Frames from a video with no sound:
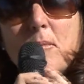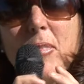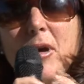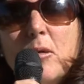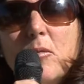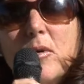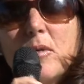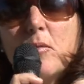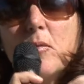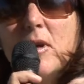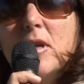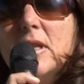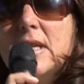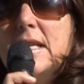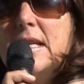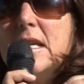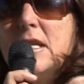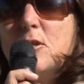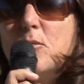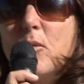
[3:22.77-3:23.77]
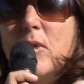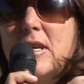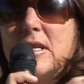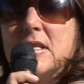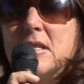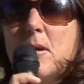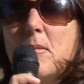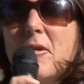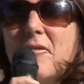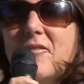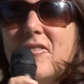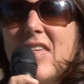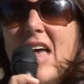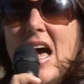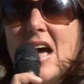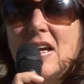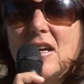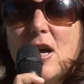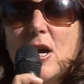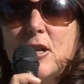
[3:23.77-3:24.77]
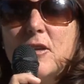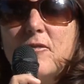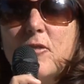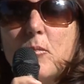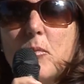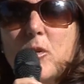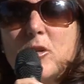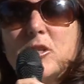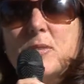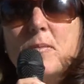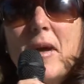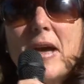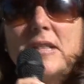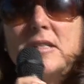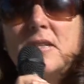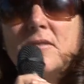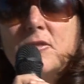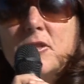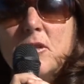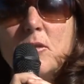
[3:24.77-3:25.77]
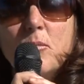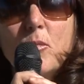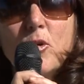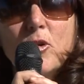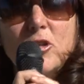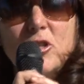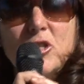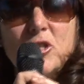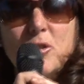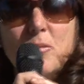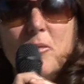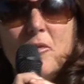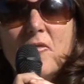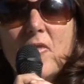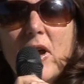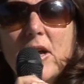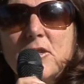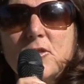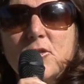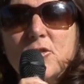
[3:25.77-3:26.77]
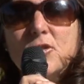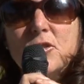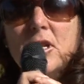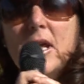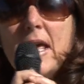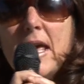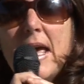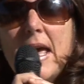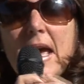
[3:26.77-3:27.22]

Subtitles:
But we really need to bring some of that kind of a perspective to the Board of Supervisors